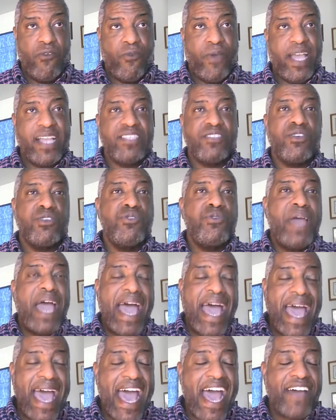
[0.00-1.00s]
right? So you
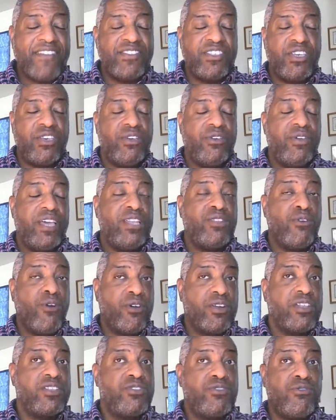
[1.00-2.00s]
have to, in
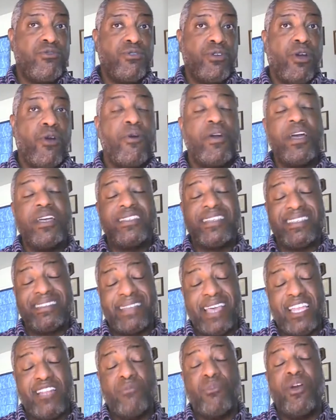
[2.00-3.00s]
order to grow a
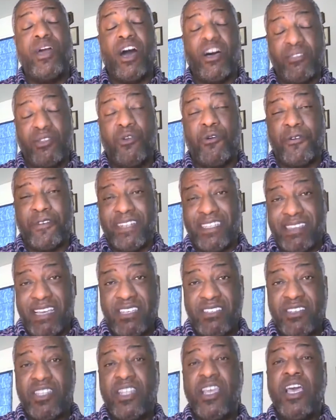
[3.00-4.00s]
sustainable, healthy
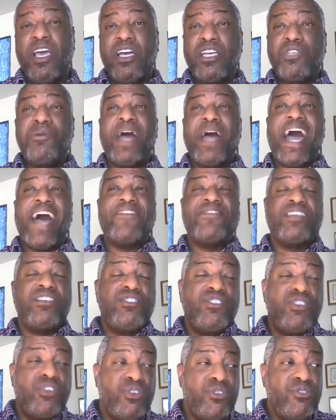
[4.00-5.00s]
organization, you have to
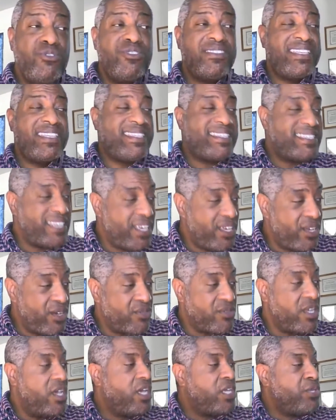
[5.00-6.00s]
use the
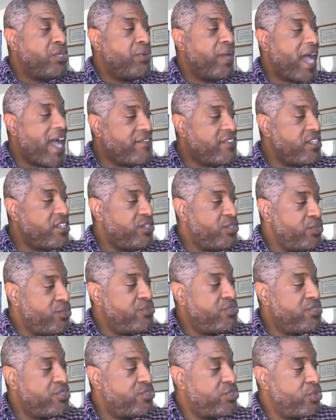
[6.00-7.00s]
skills. You have to
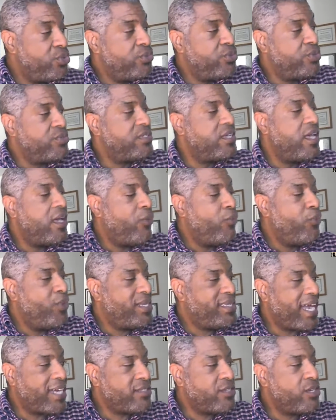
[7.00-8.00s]
use the tools.
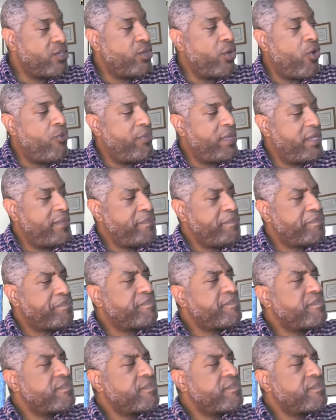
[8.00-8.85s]
When Dr. Goleman